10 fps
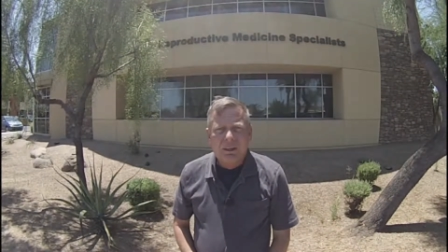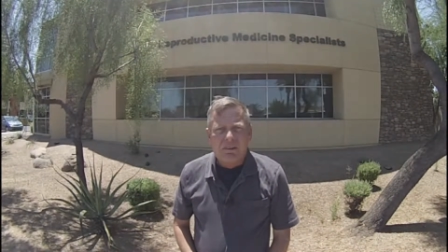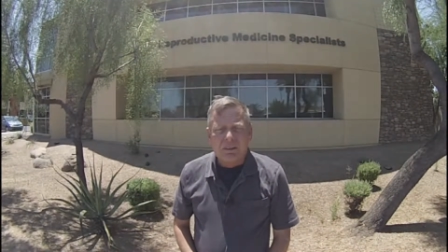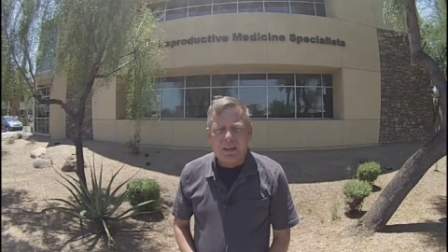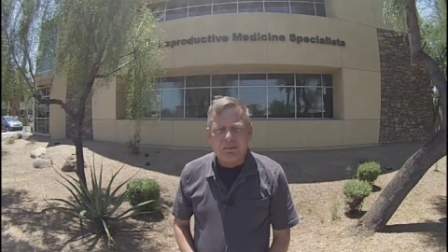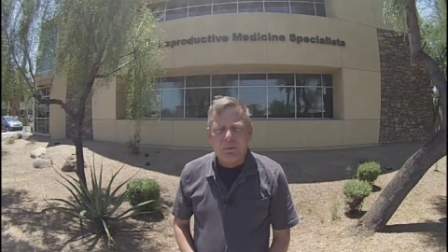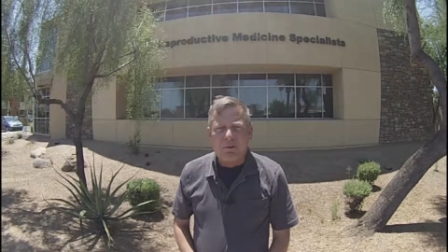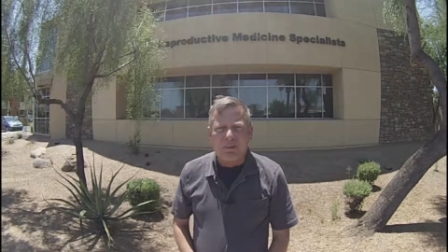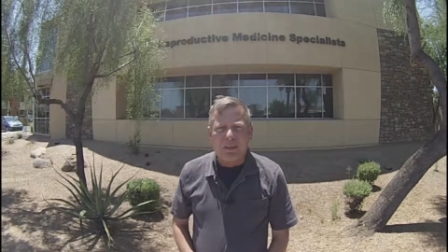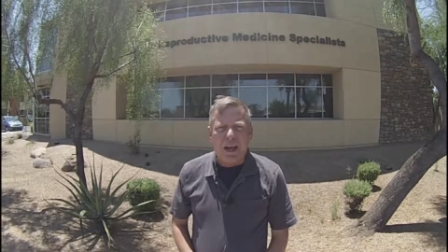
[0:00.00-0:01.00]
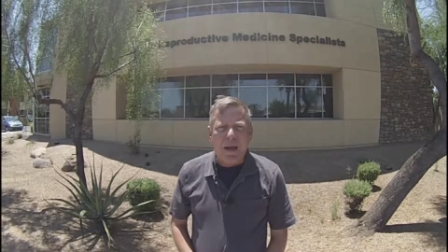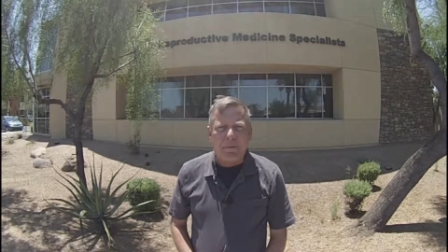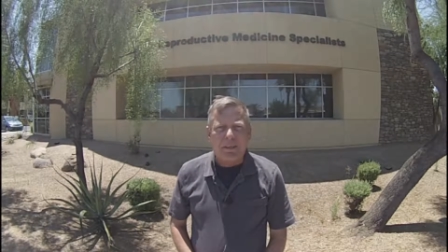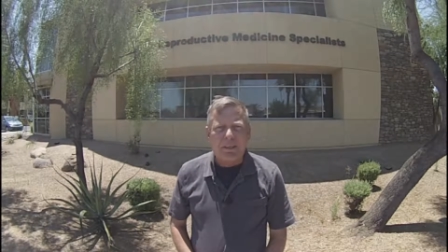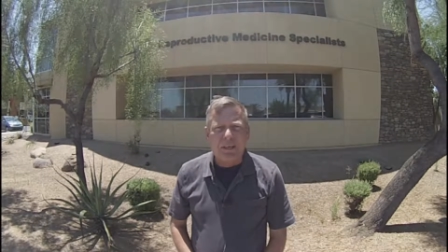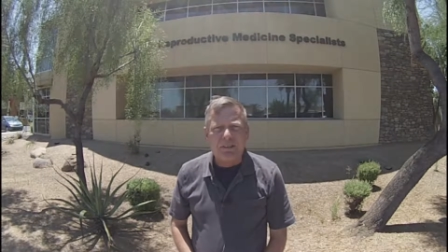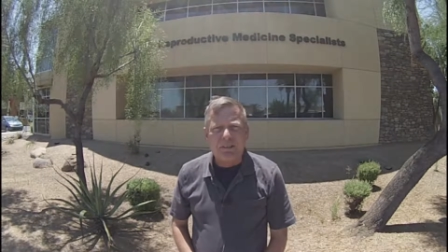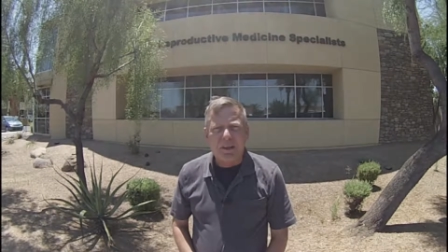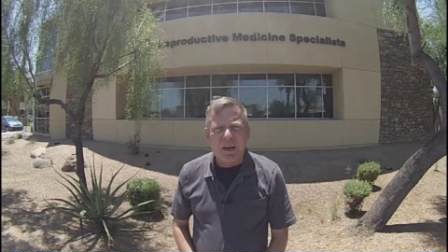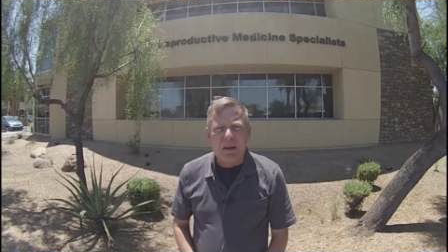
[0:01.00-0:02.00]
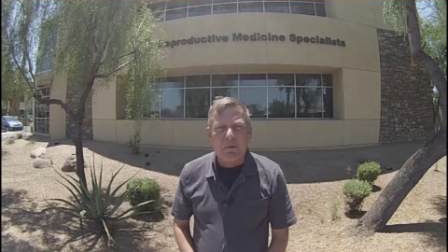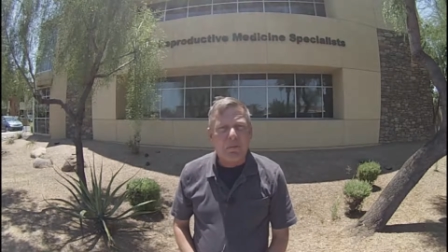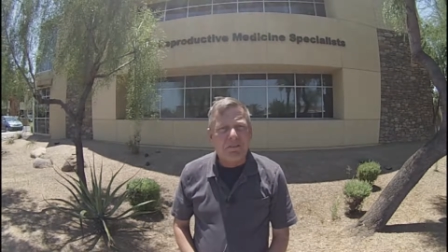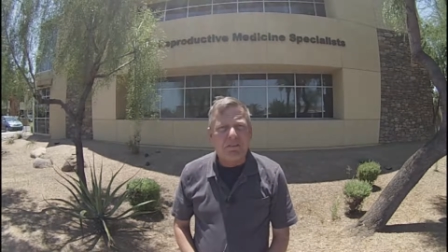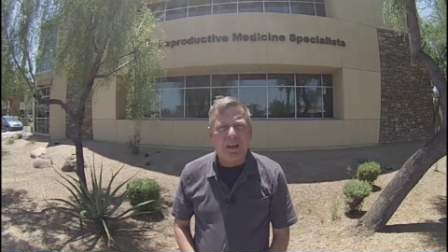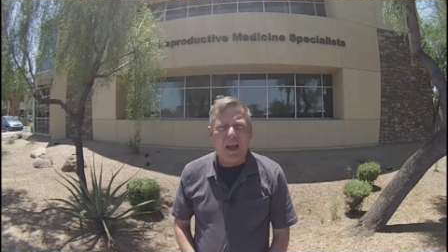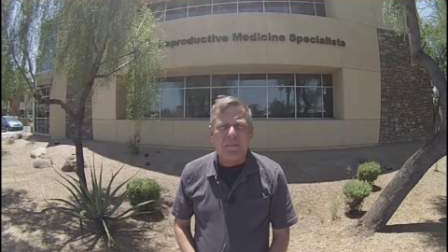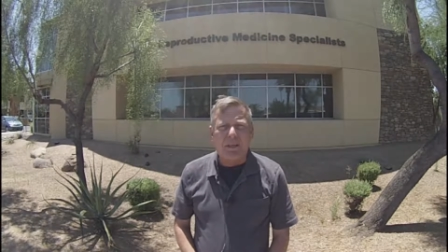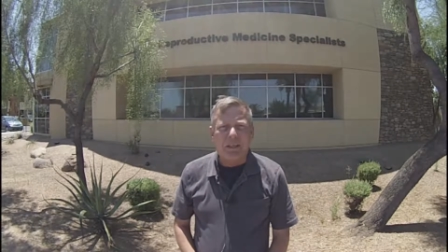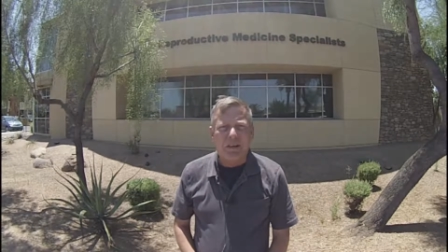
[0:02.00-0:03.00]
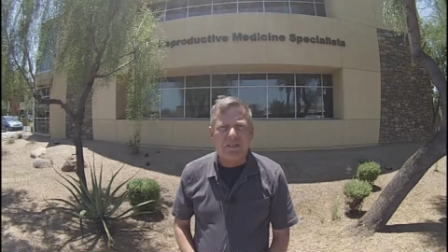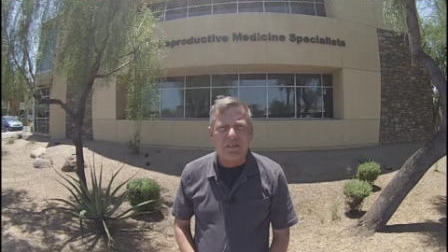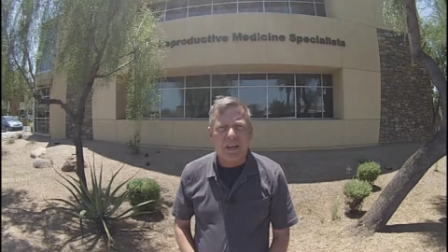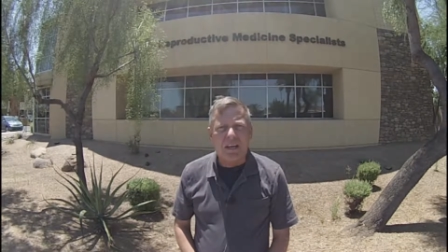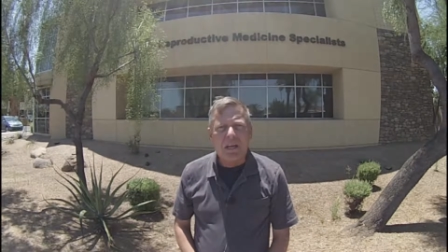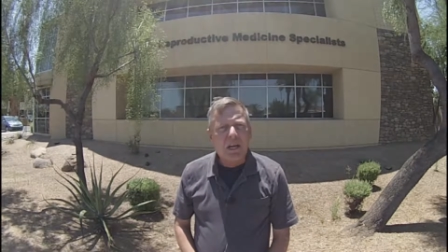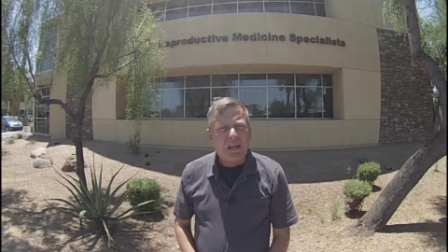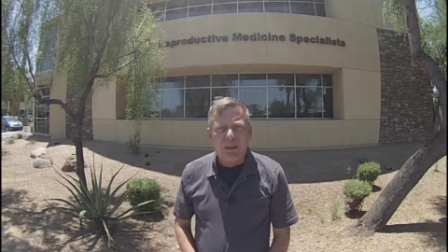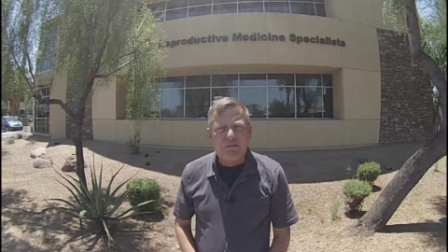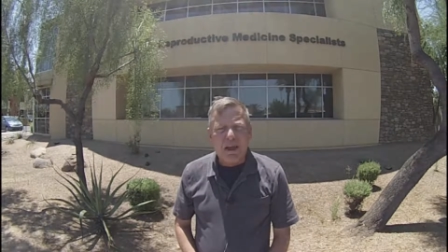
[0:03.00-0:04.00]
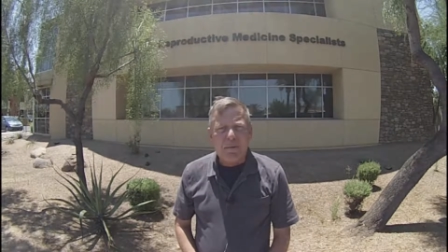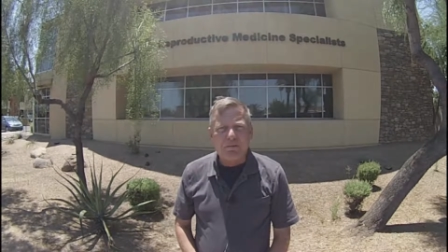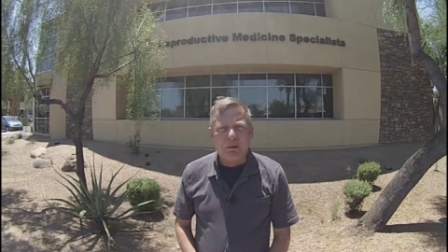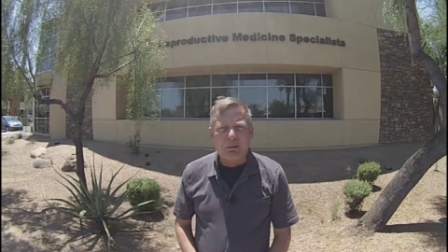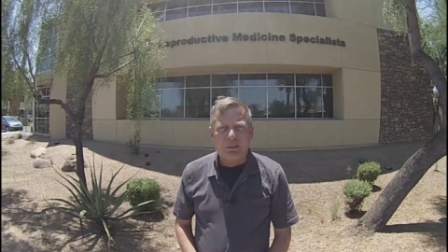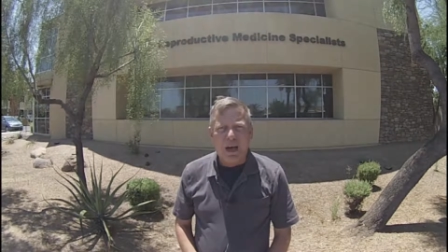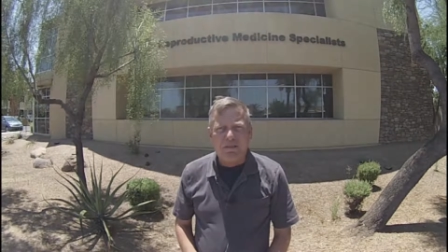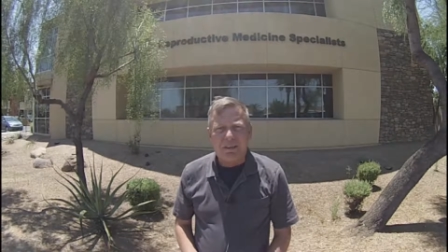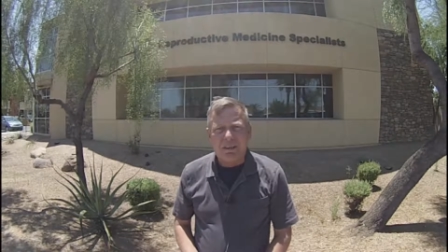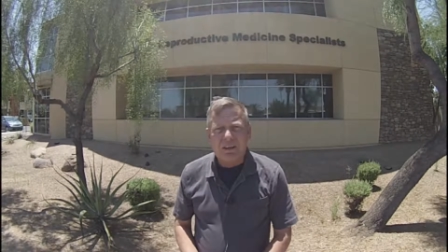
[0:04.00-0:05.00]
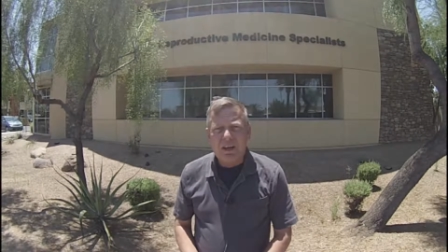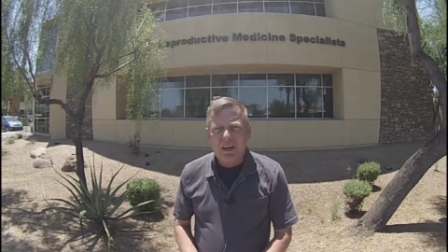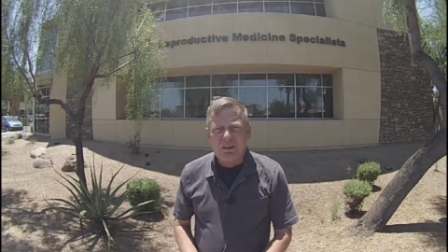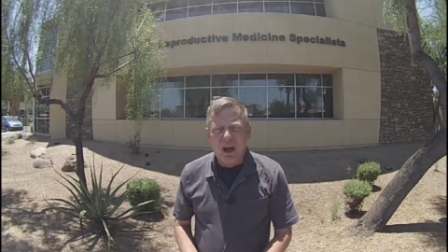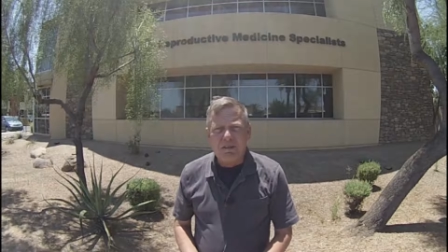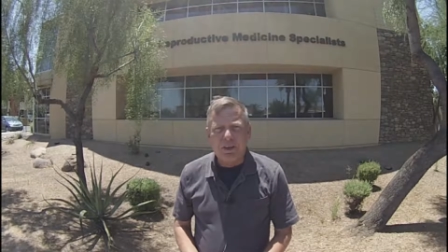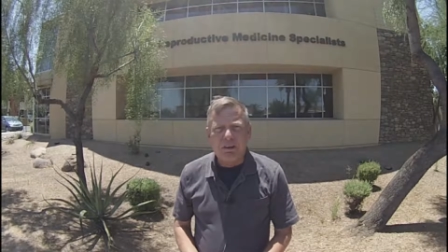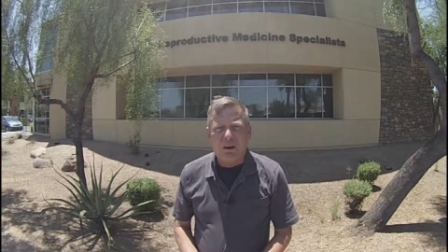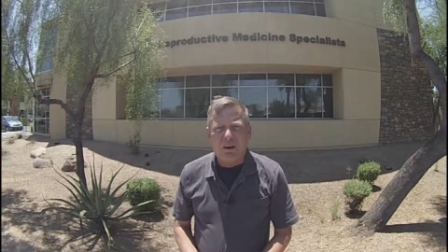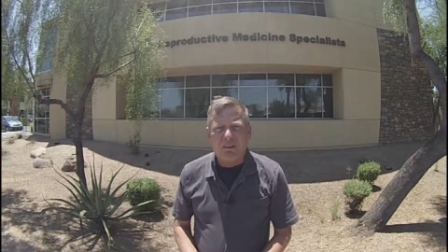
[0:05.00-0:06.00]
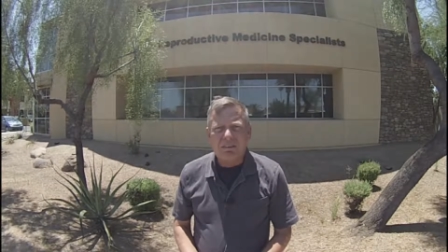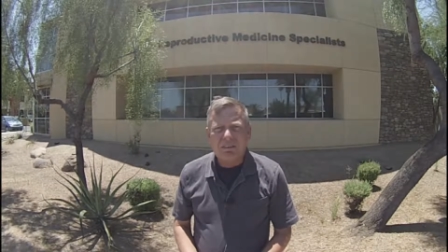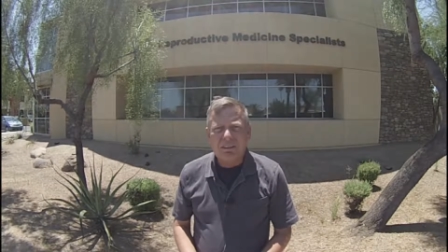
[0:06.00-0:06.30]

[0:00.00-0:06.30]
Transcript: So that's what we see happening here today. What we see happening here today is absolutely nothing. Nothing at all.